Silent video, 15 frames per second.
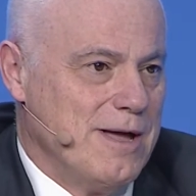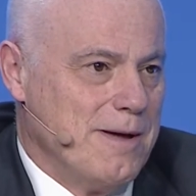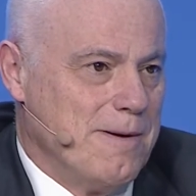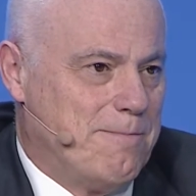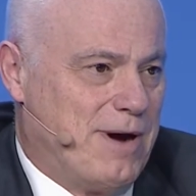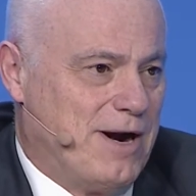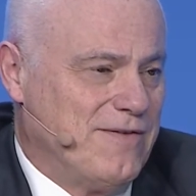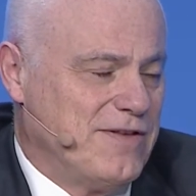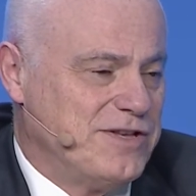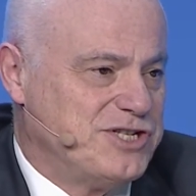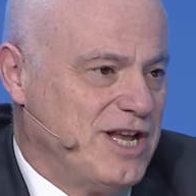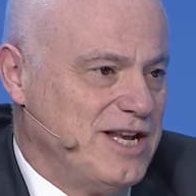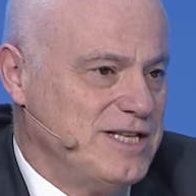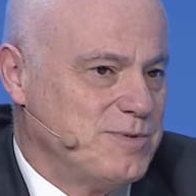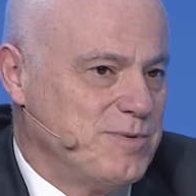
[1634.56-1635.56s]
part of the
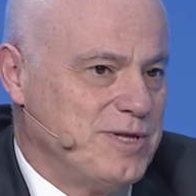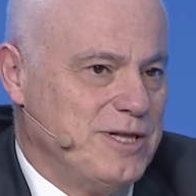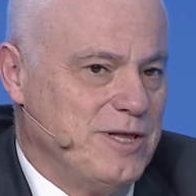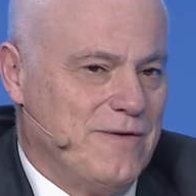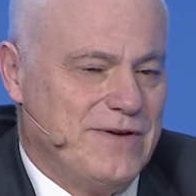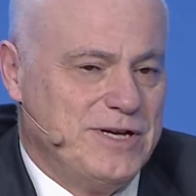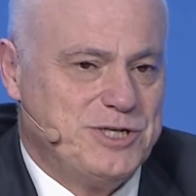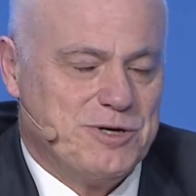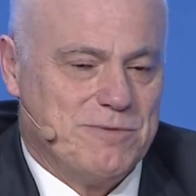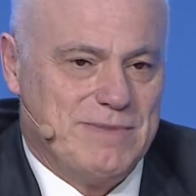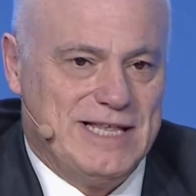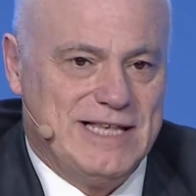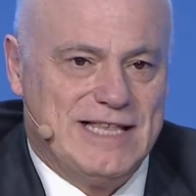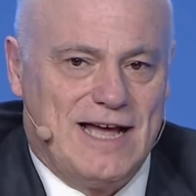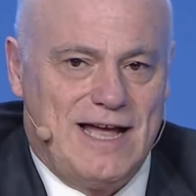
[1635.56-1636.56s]
challenge with innovation
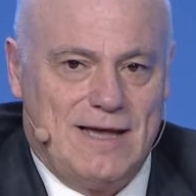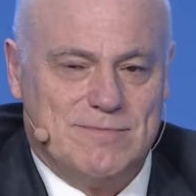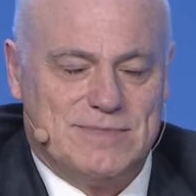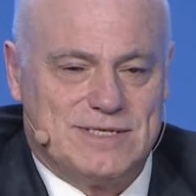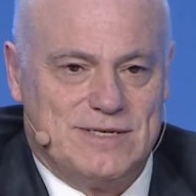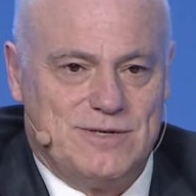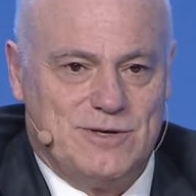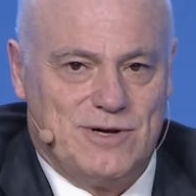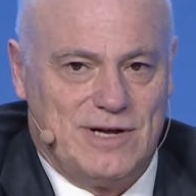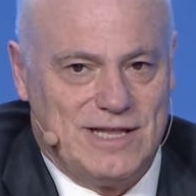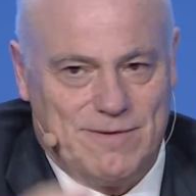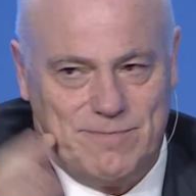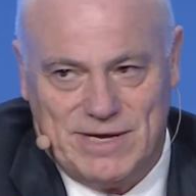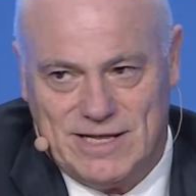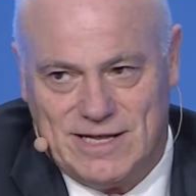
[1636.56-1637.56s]
many times, you know, and
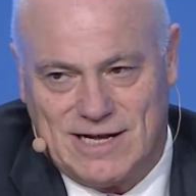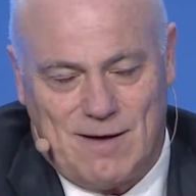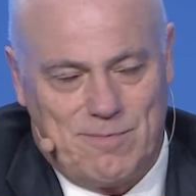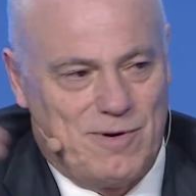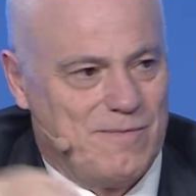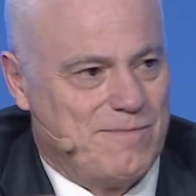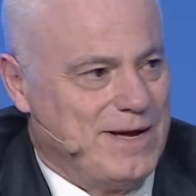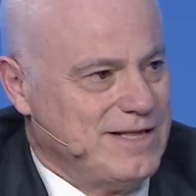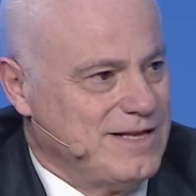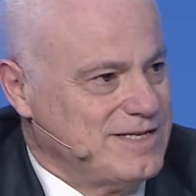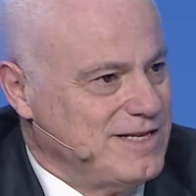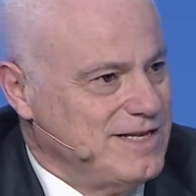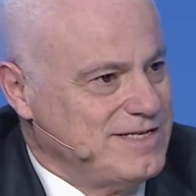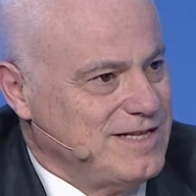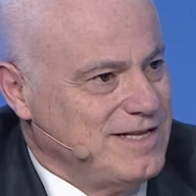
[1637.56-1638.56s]
I've been in a couple of
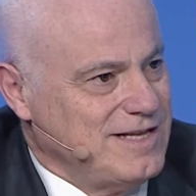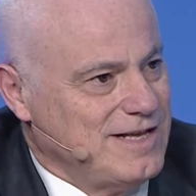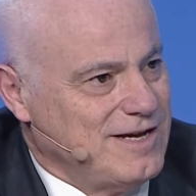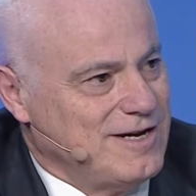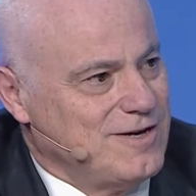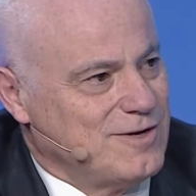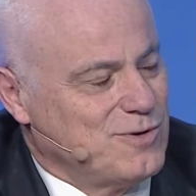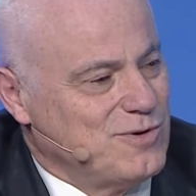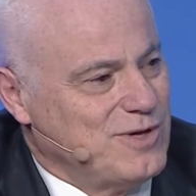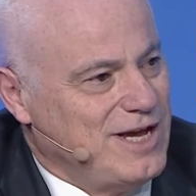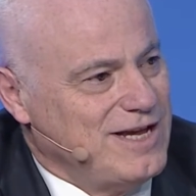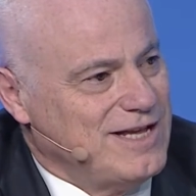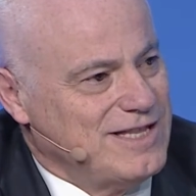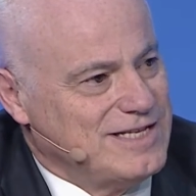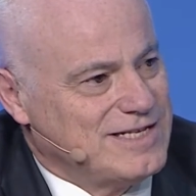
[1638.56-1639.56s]
panels listening earlier today,
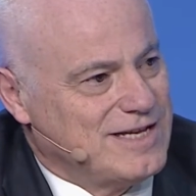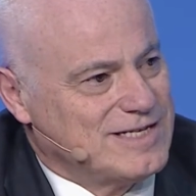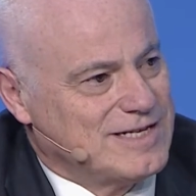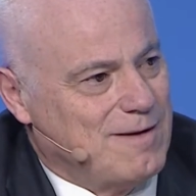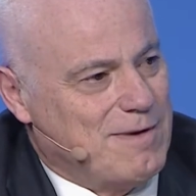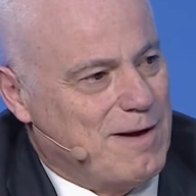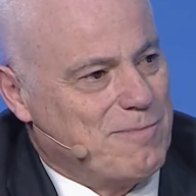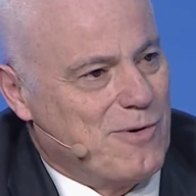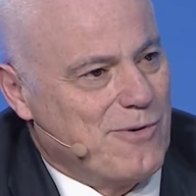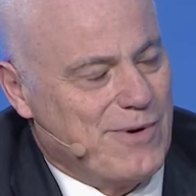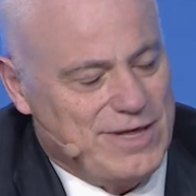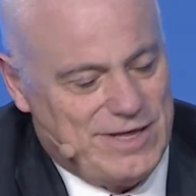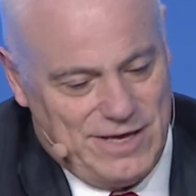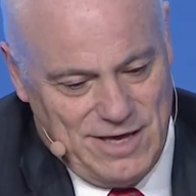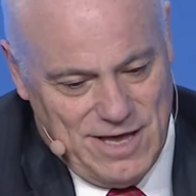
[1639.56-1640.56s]
and this has come up
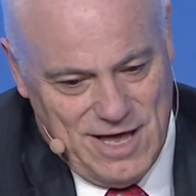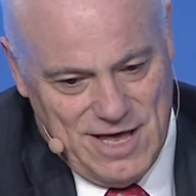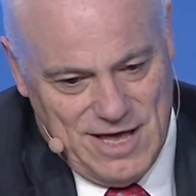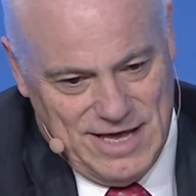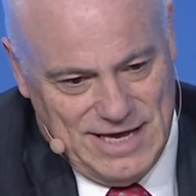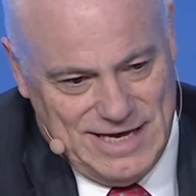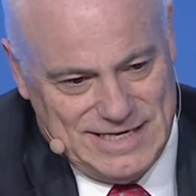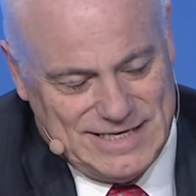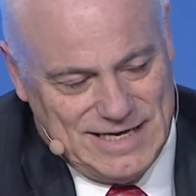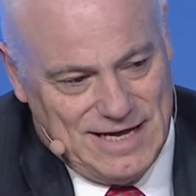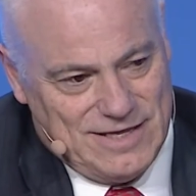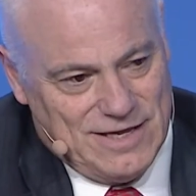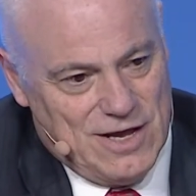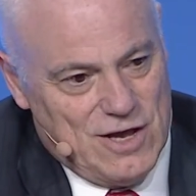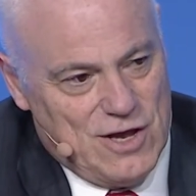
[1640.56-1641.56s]
already, is
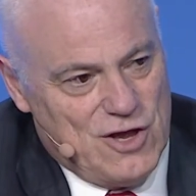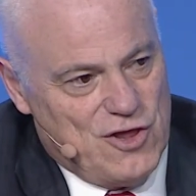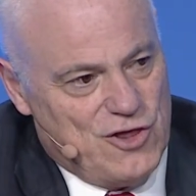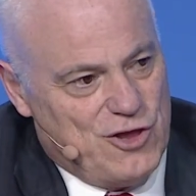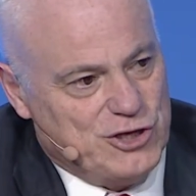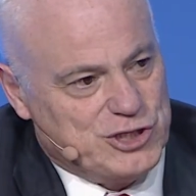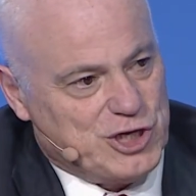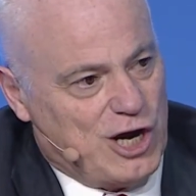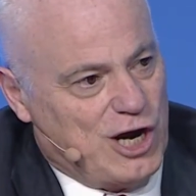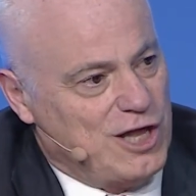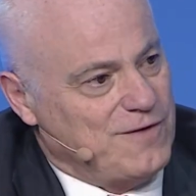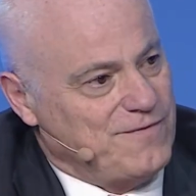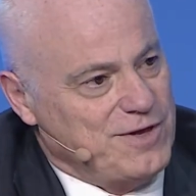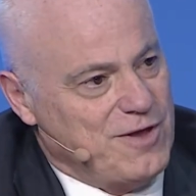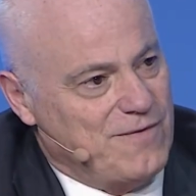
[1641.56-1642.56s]
that there's a lot
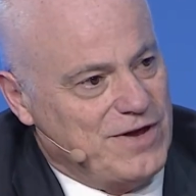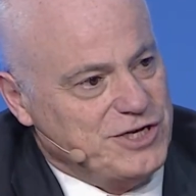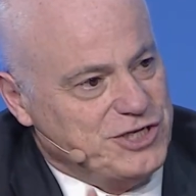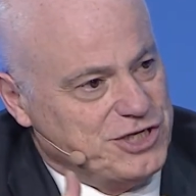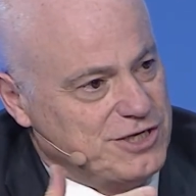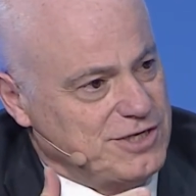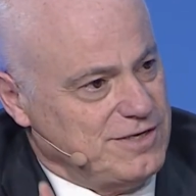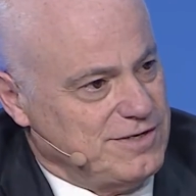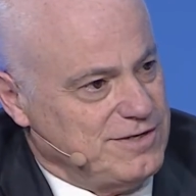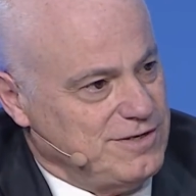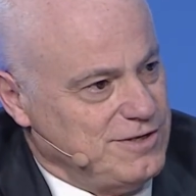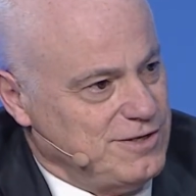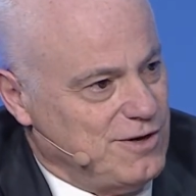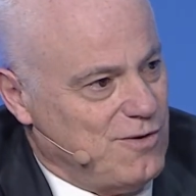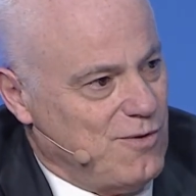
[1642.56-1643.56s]
of innovation,
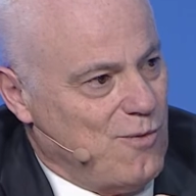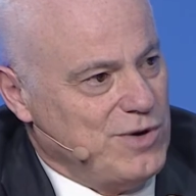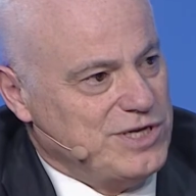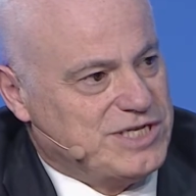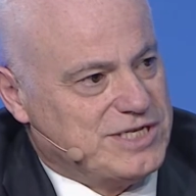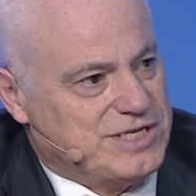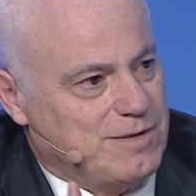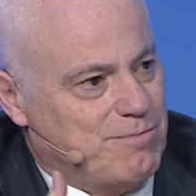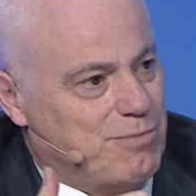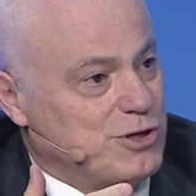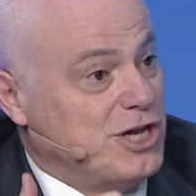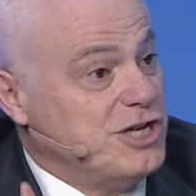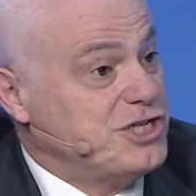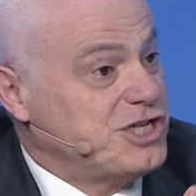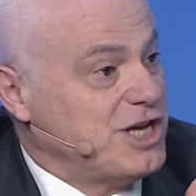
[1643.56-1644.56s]
you know, which
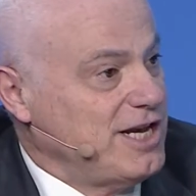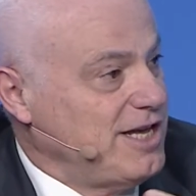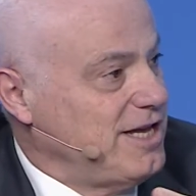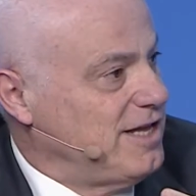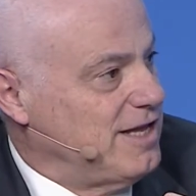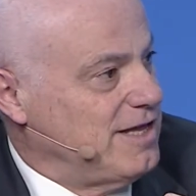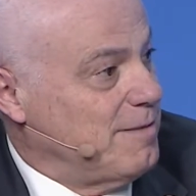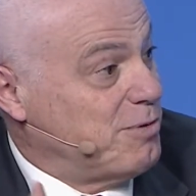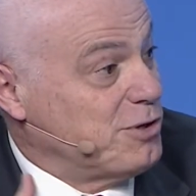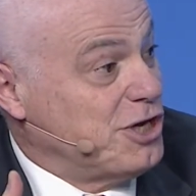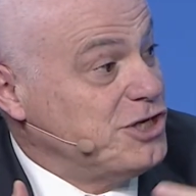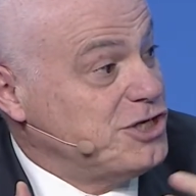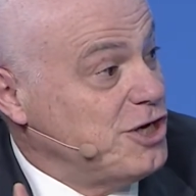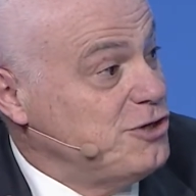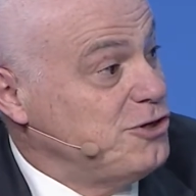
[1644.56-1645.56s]
potentially, the
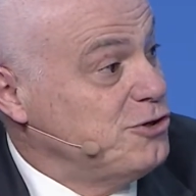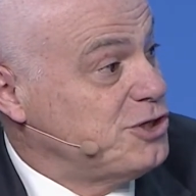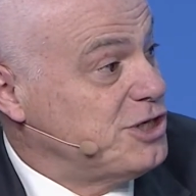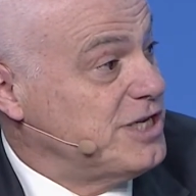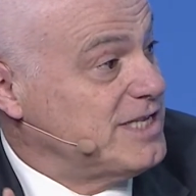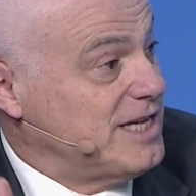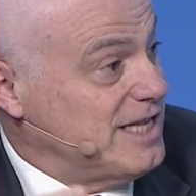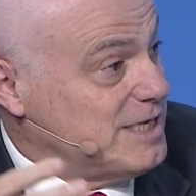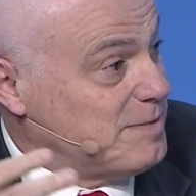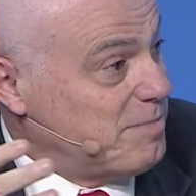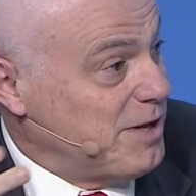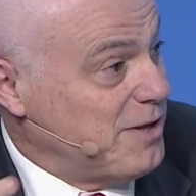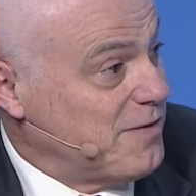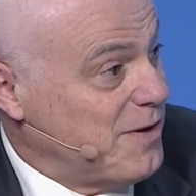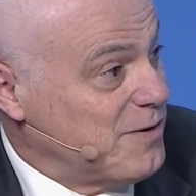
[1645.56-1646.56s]
potential uses and the
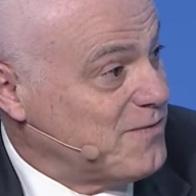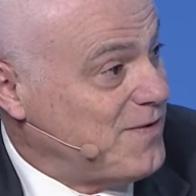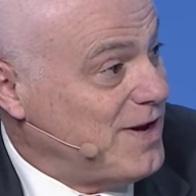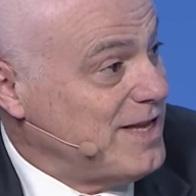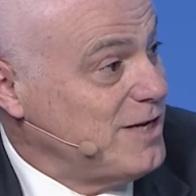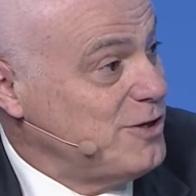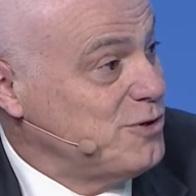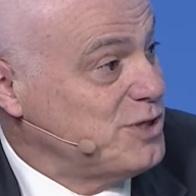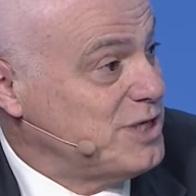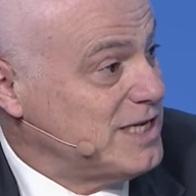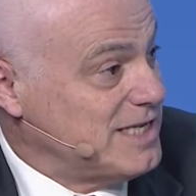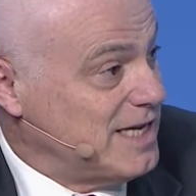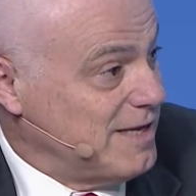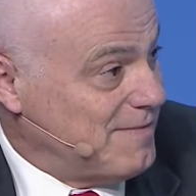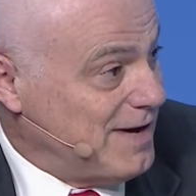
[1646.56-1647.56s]
spread of those final
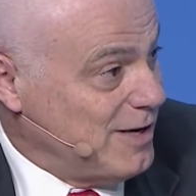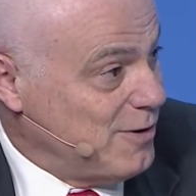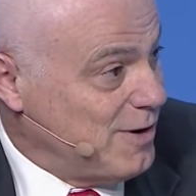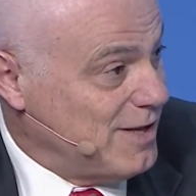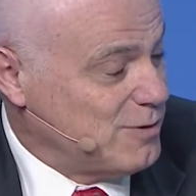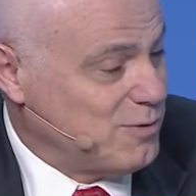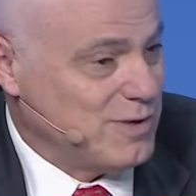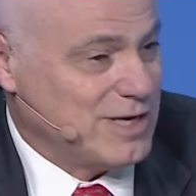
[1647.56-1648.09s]
uses and the value added to the